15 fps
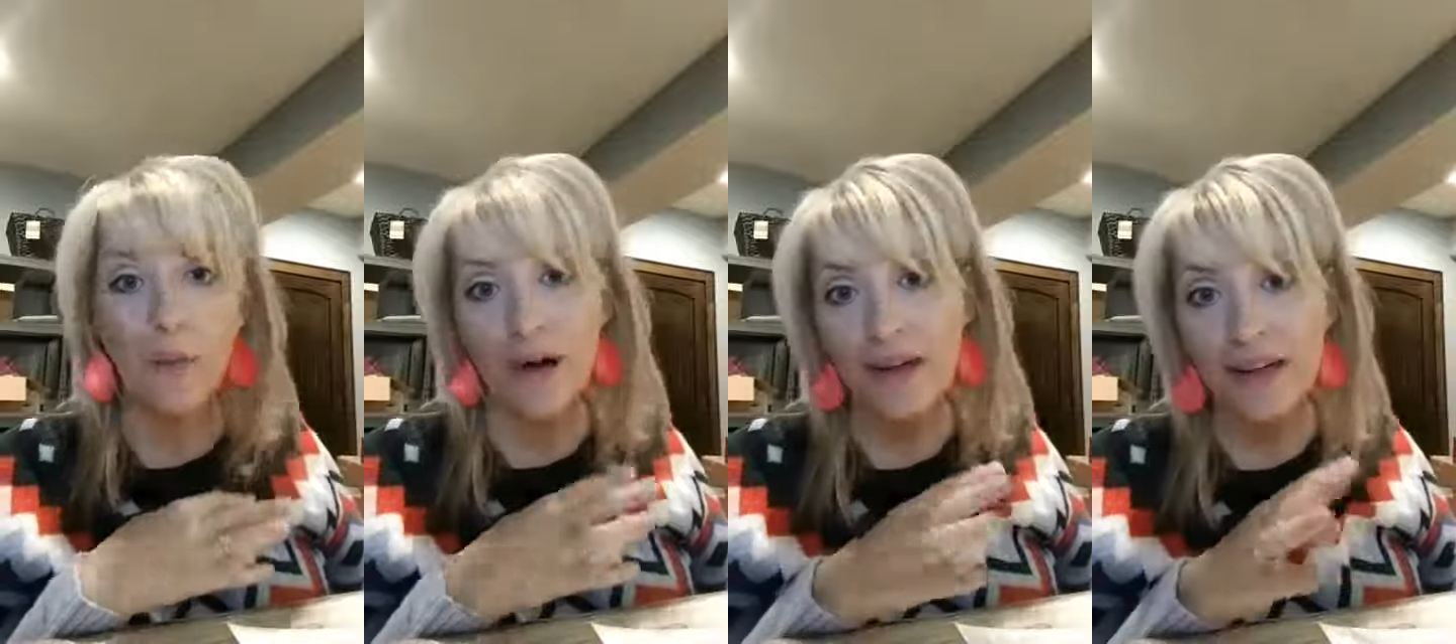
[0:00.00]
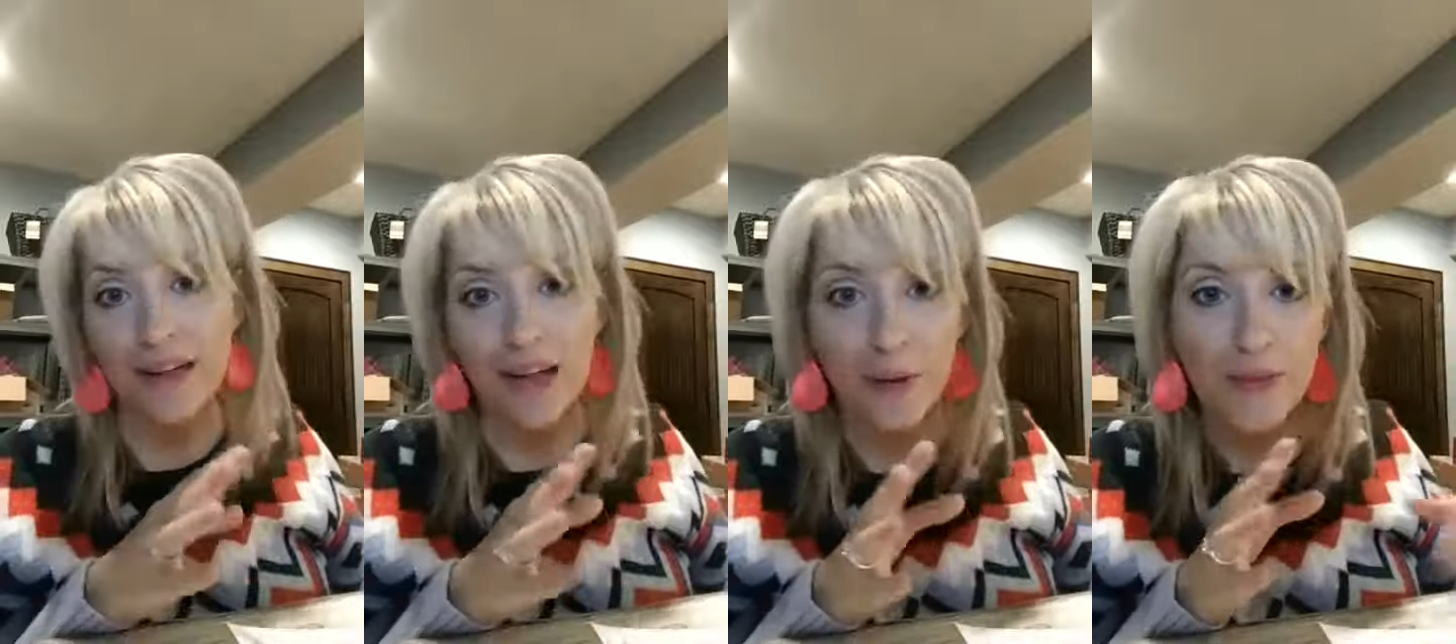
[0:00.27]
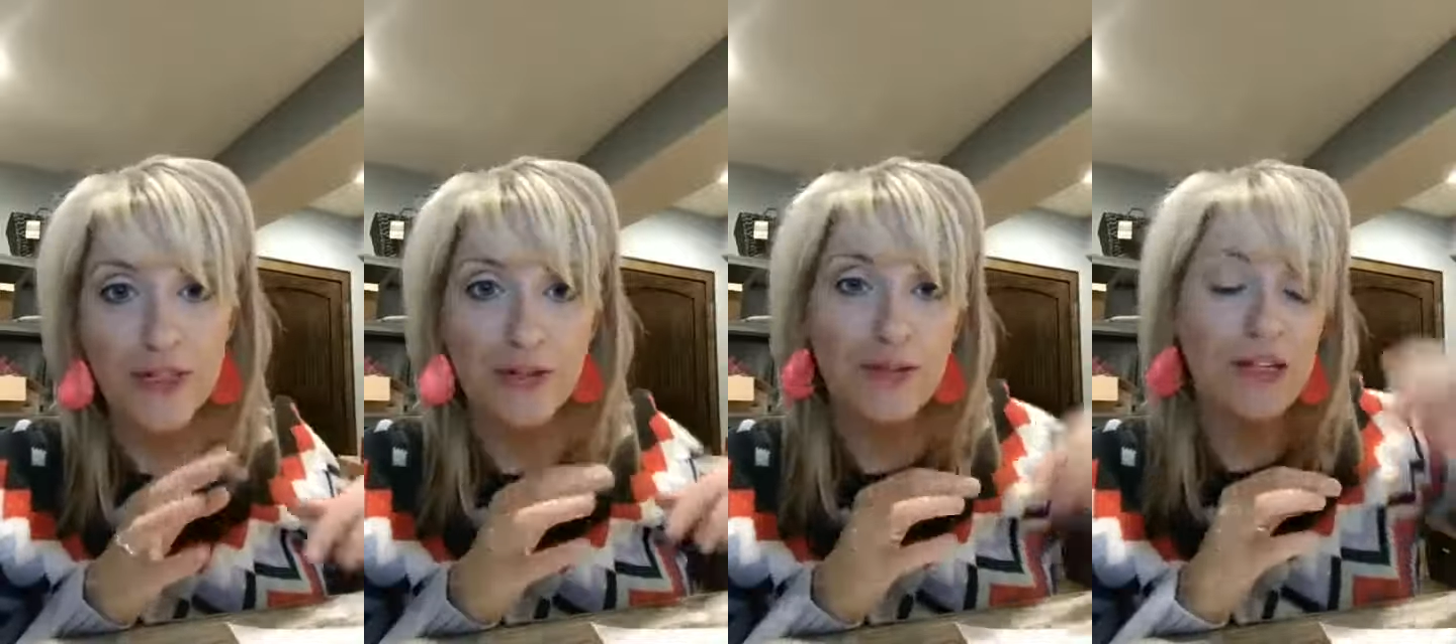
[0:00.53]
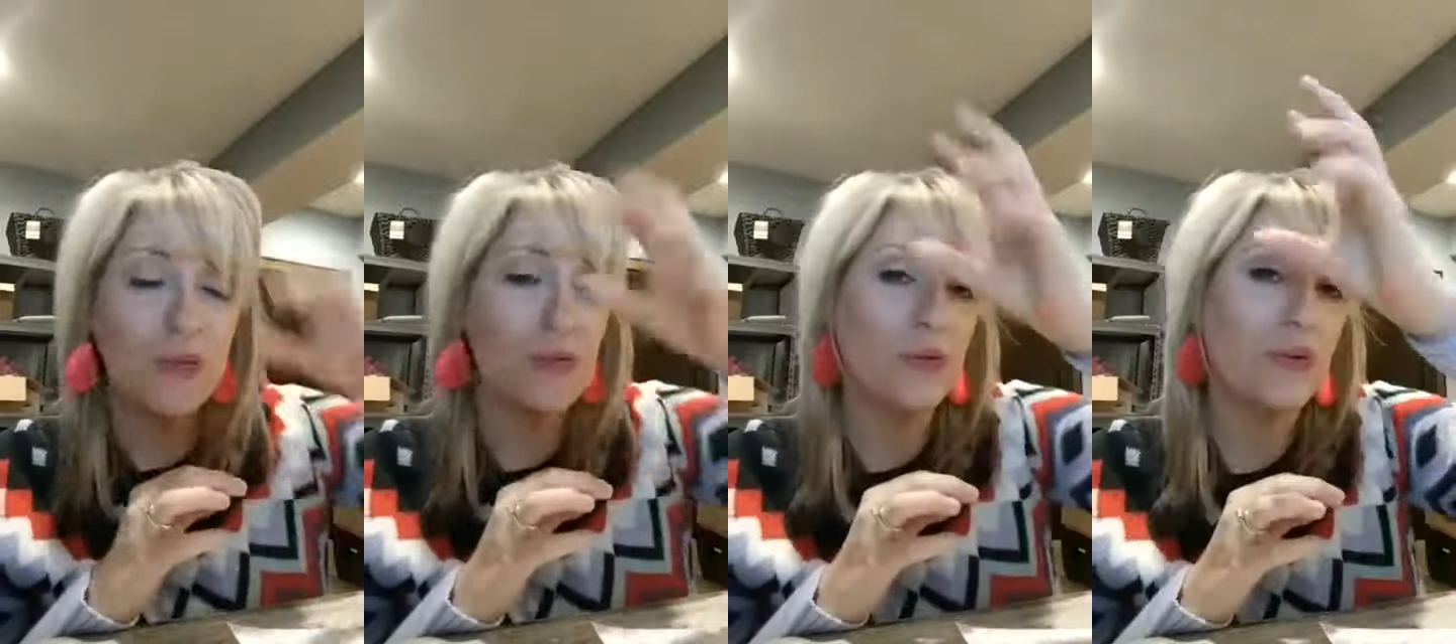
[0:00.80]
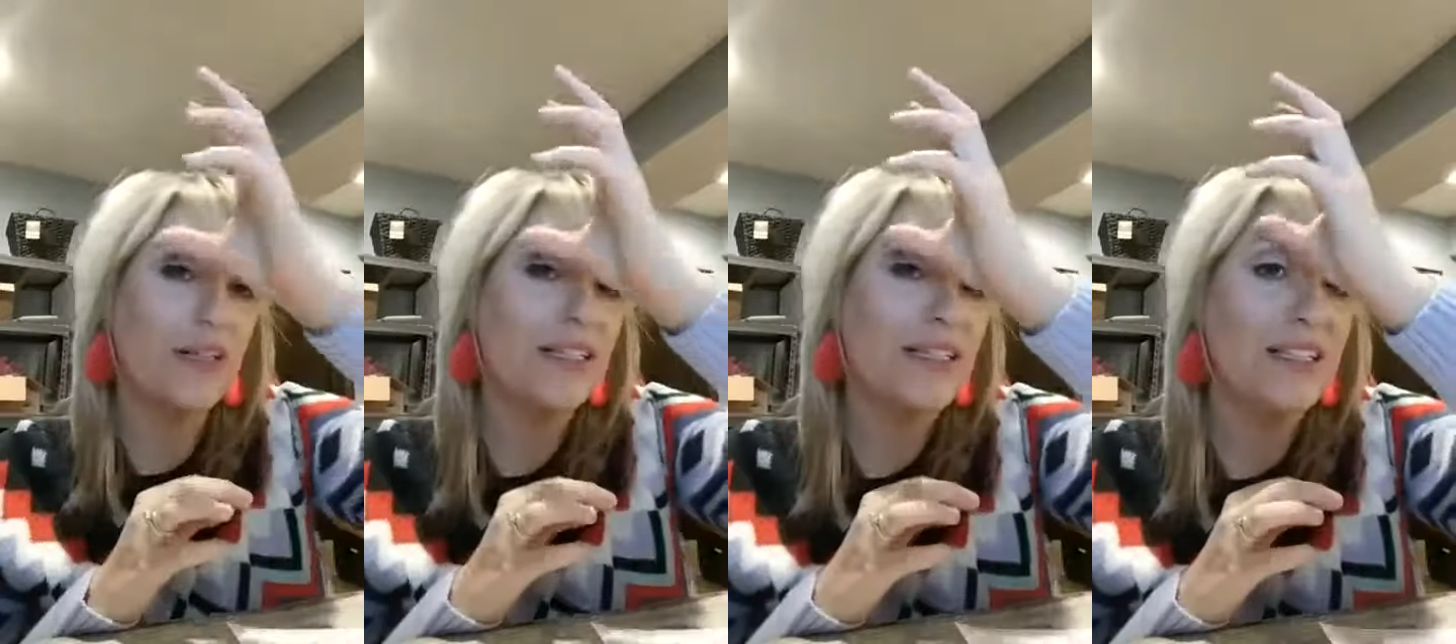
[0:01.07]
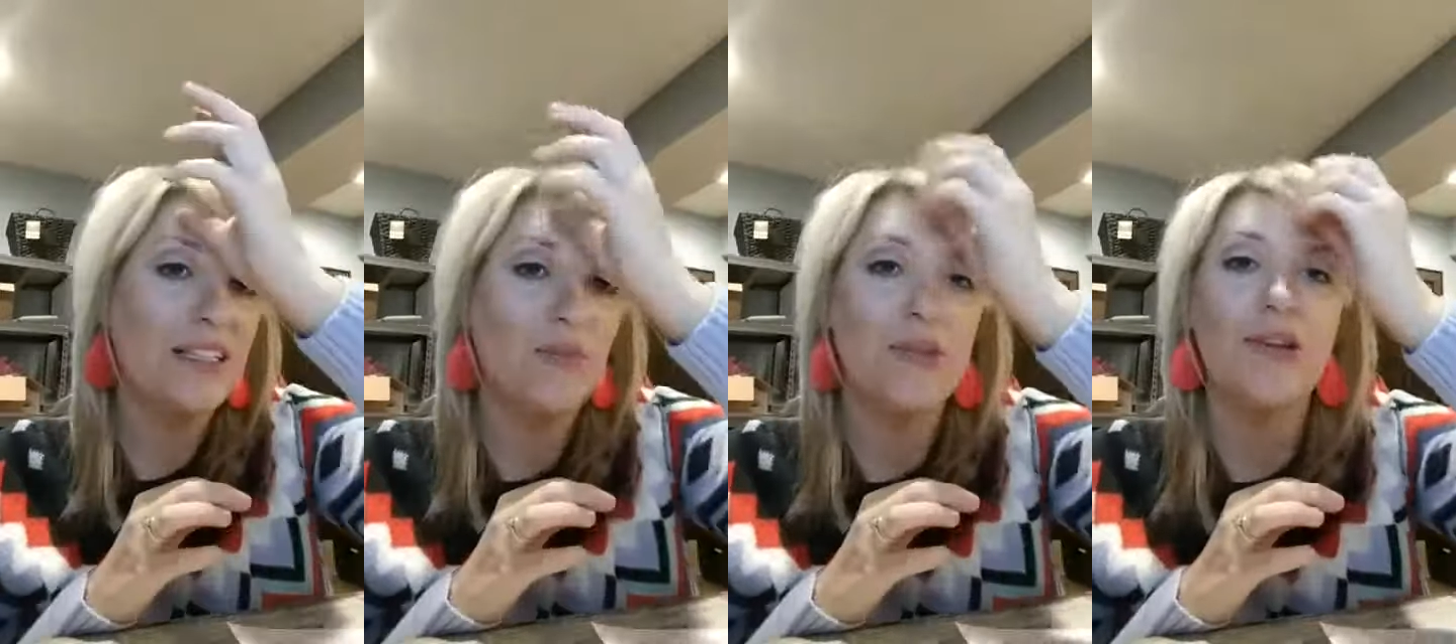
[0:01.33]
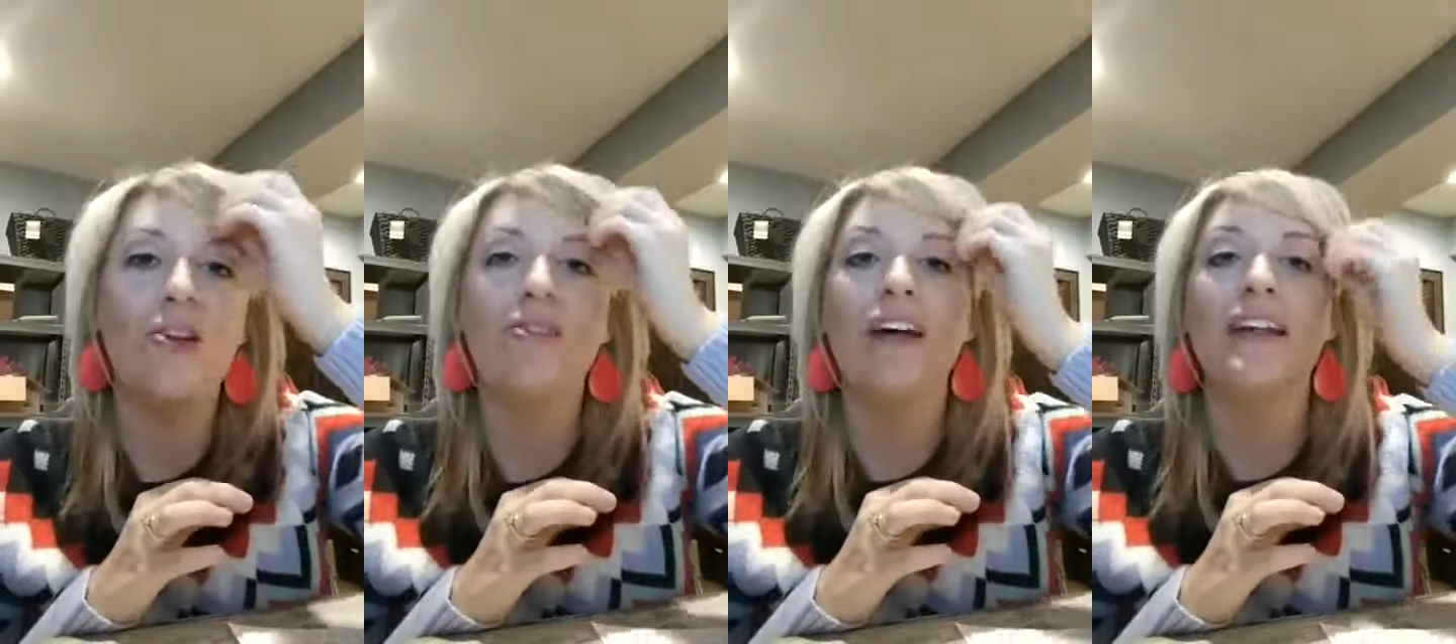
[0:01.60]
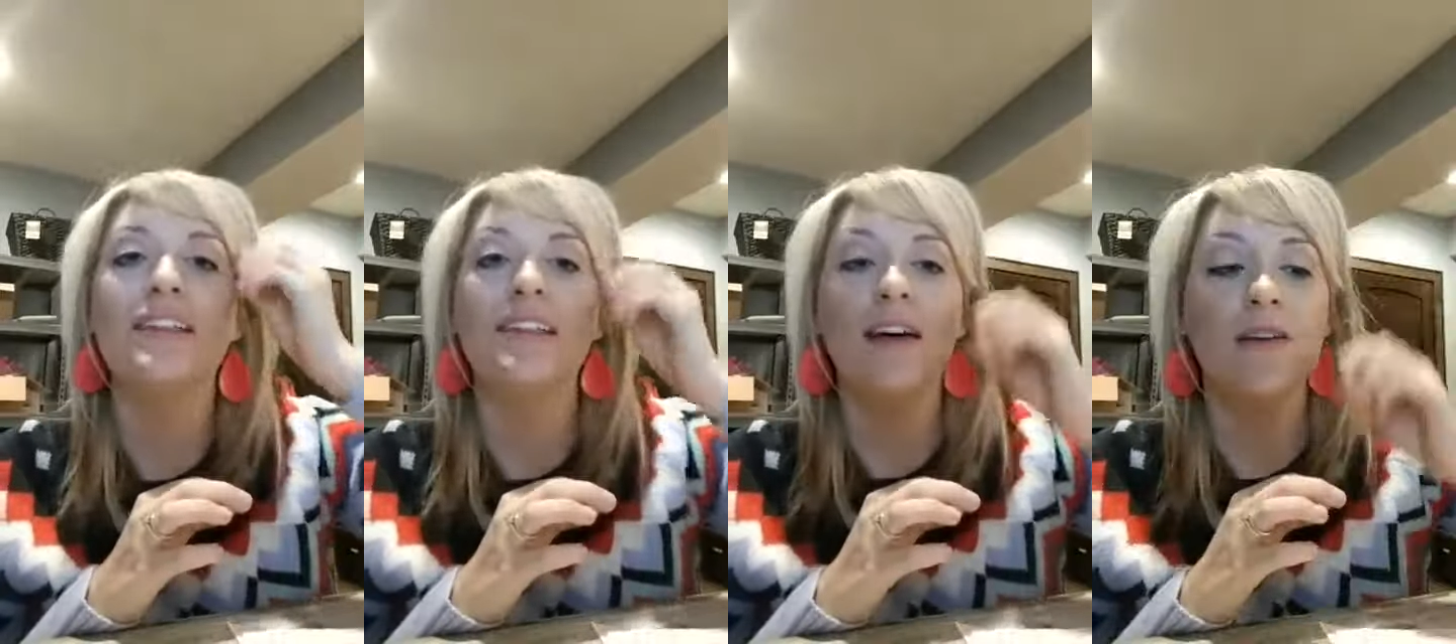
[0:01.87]
well it helps your respiratory system and all
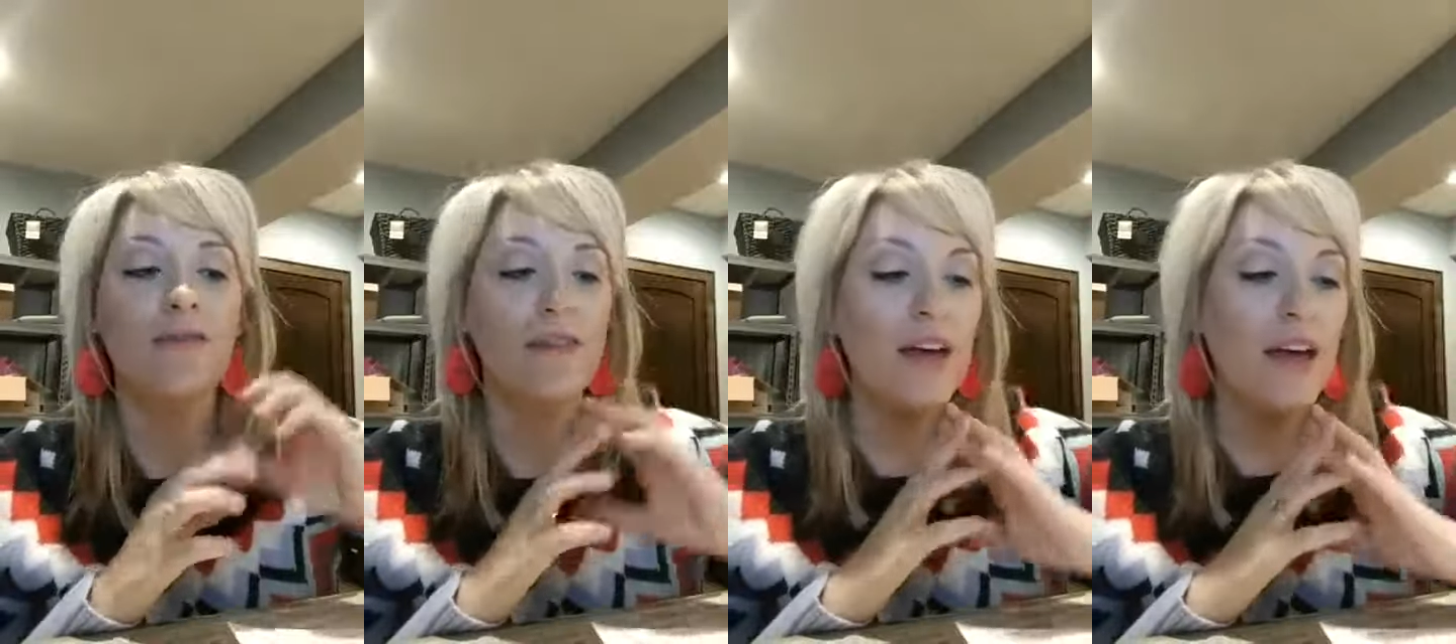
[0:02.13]
that stuff.